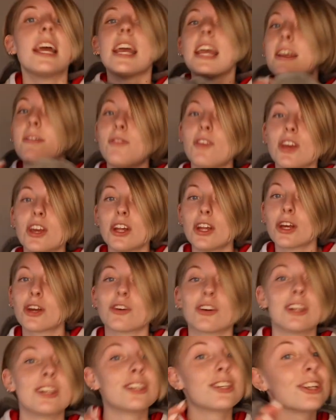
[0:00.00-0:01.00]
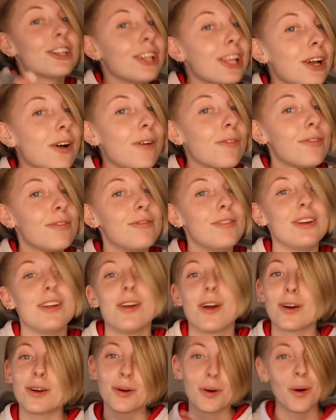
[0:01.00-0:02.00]
If you're gonna cringe, click off the
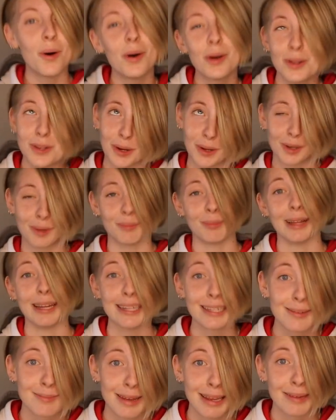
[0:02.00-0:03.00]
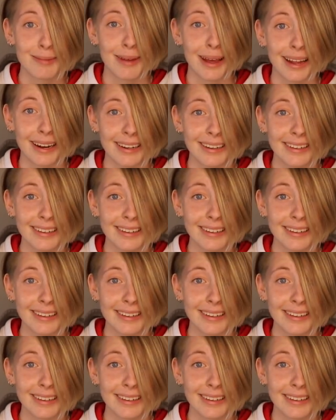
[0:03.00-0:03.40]
video or don't complain to me about